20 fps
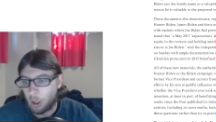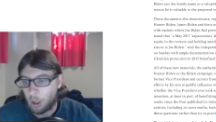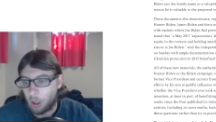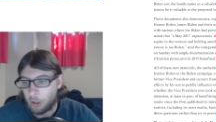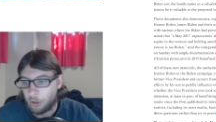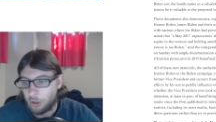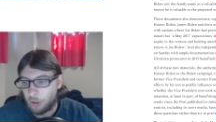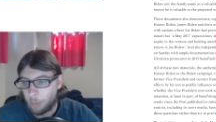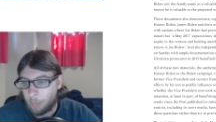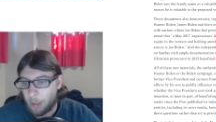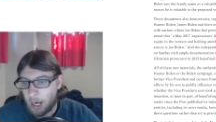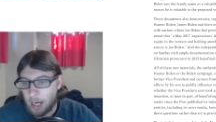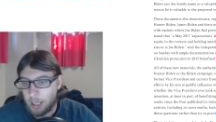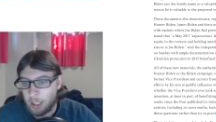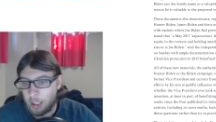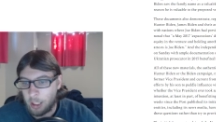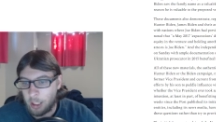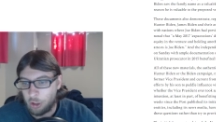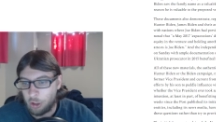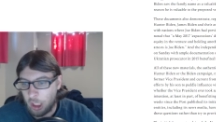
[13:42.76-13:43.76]
Hunter
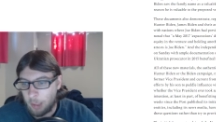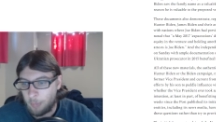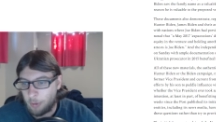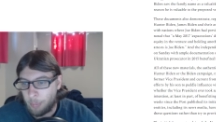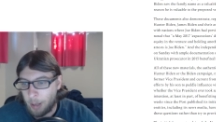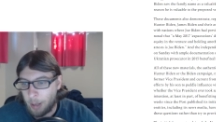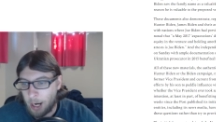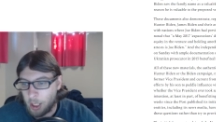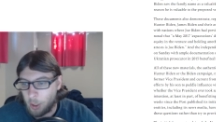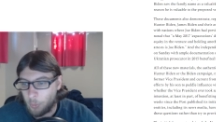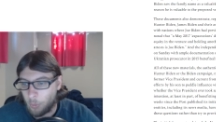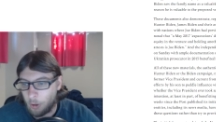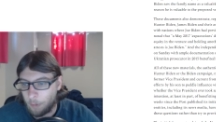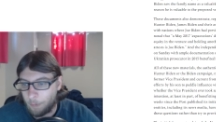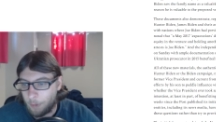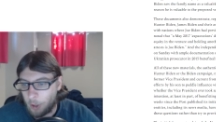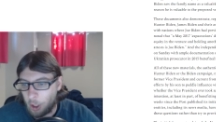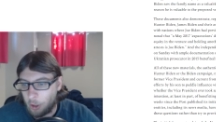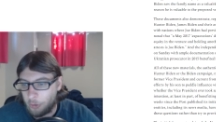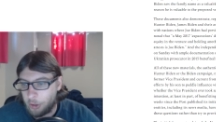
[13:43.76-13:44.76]
Biden and James Biden were
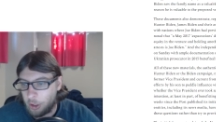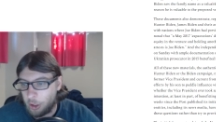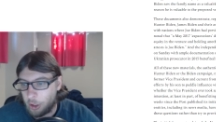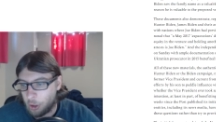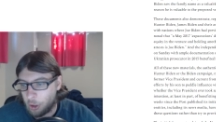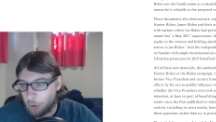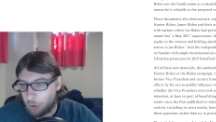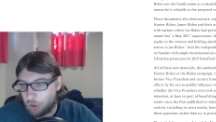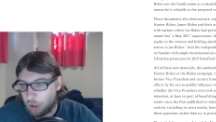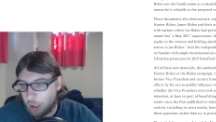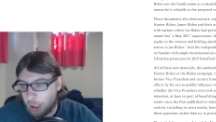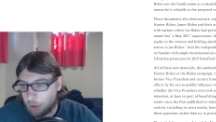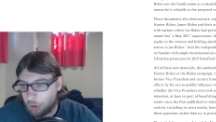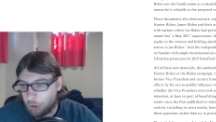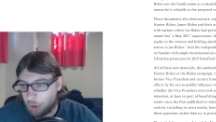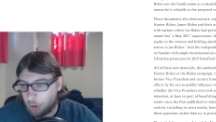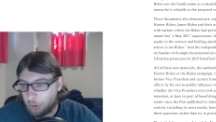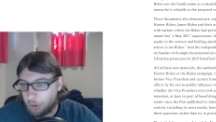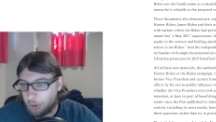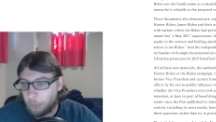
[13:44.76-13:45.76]
involved in
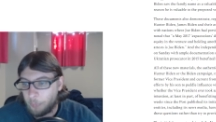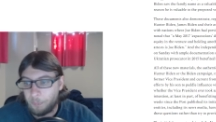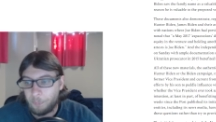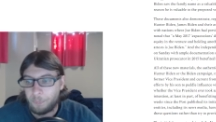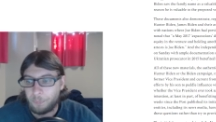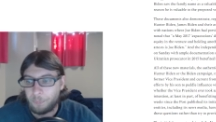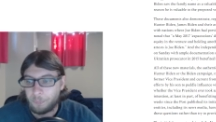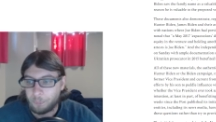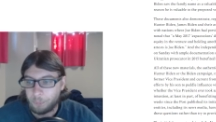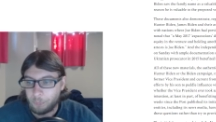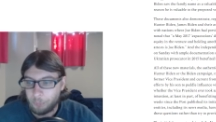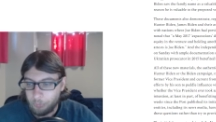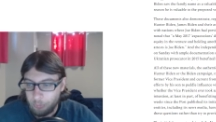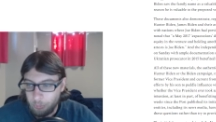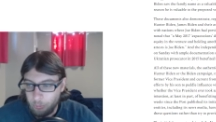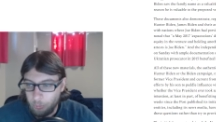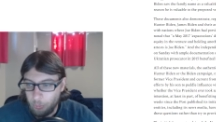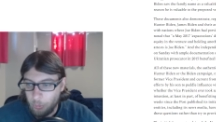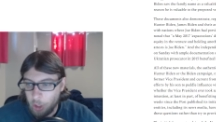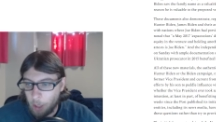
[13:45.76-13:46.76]
negotiations
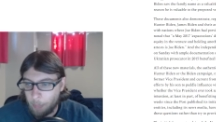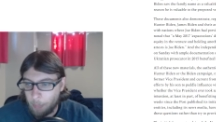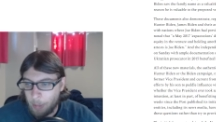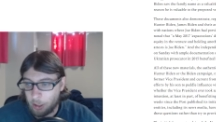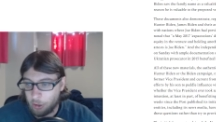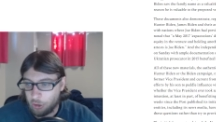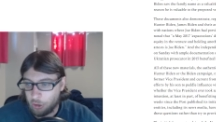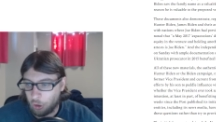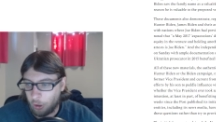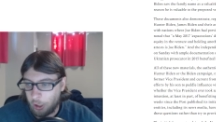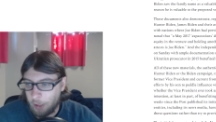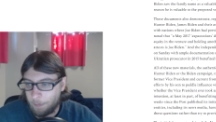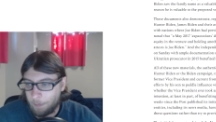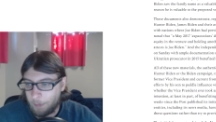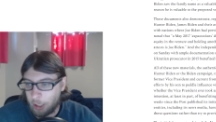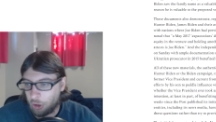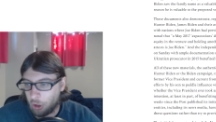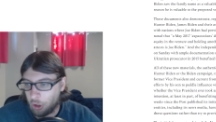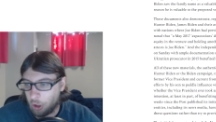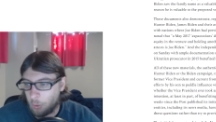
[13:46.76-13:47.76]
about a joint
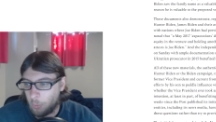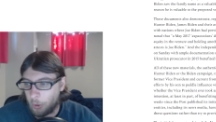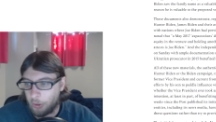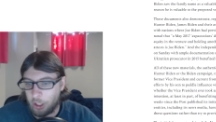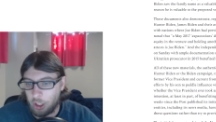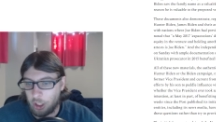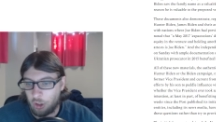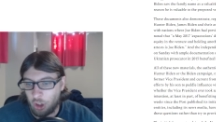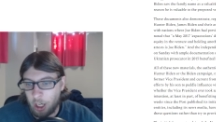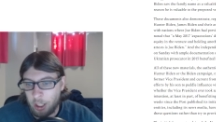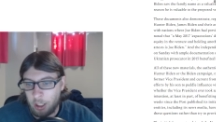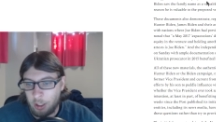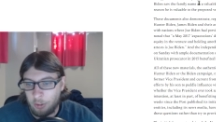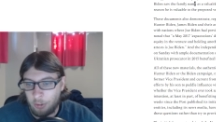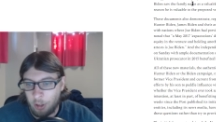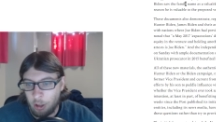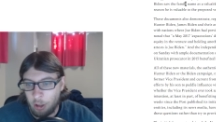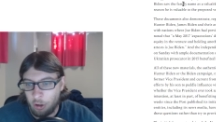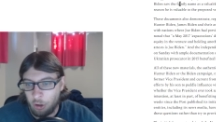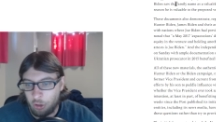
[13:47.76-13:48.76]
venture with a
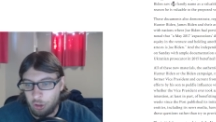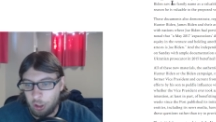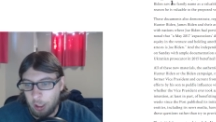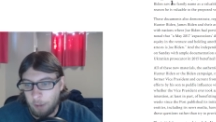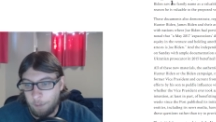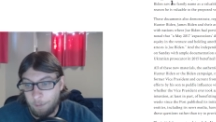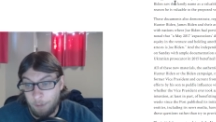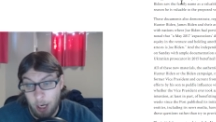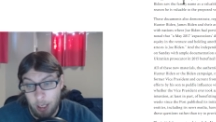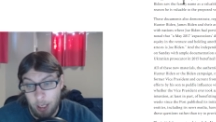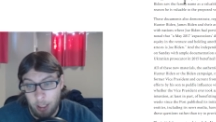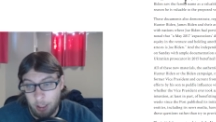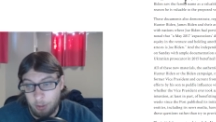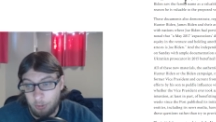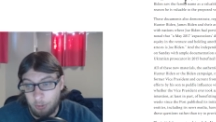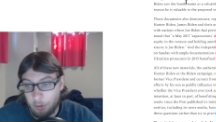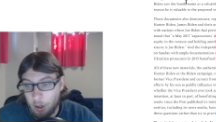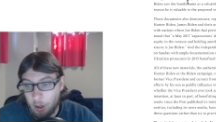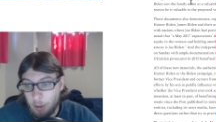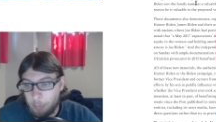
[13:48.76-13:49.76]
Chinese energy and
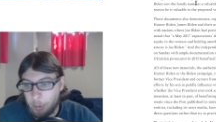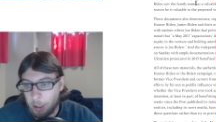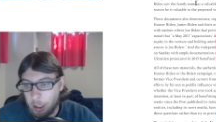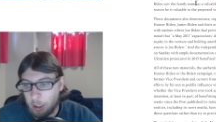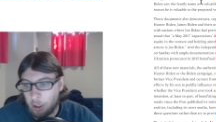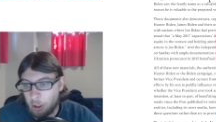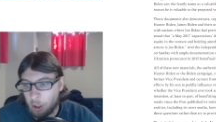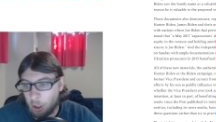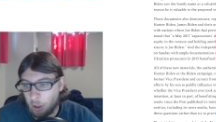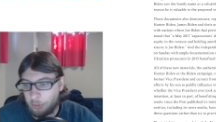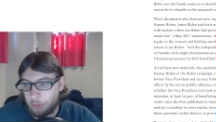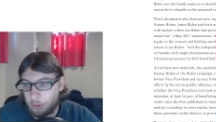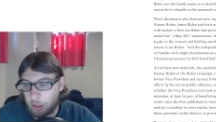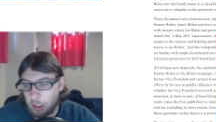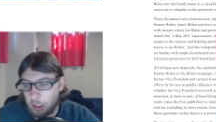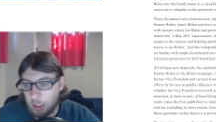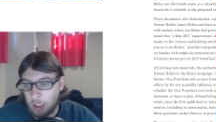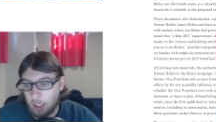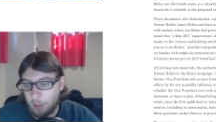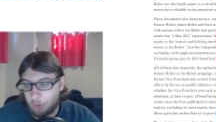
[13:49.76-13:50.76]
finance company called
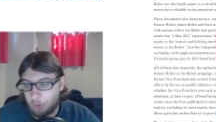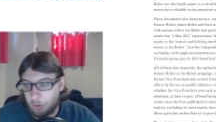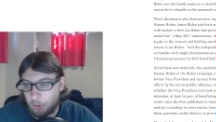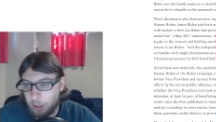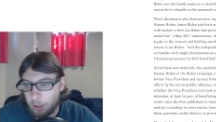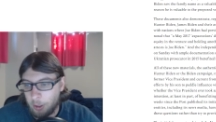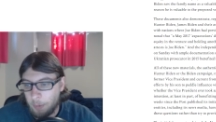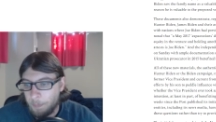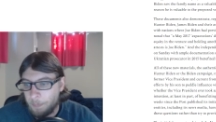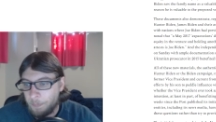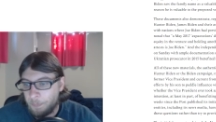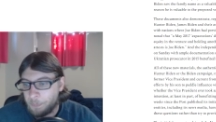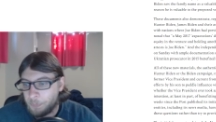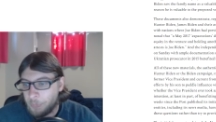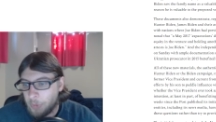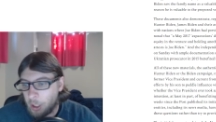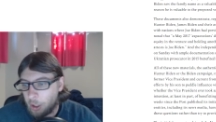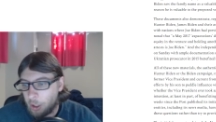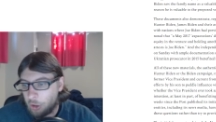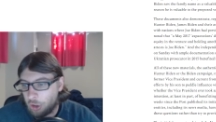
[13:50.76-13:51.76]
CEFC,
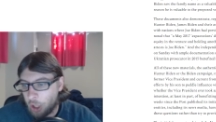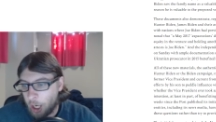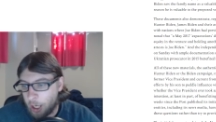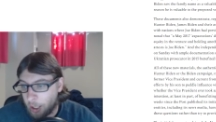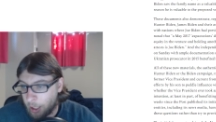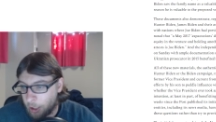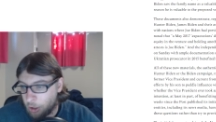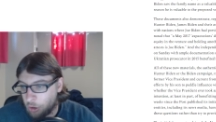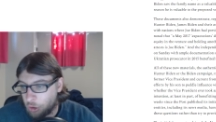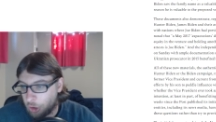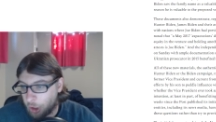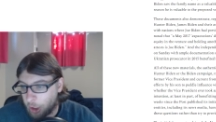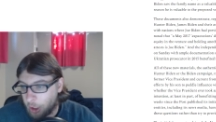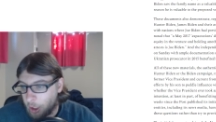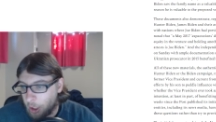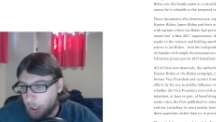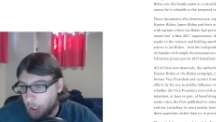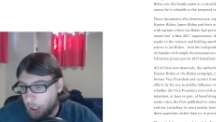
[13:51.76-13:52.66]
China Energy,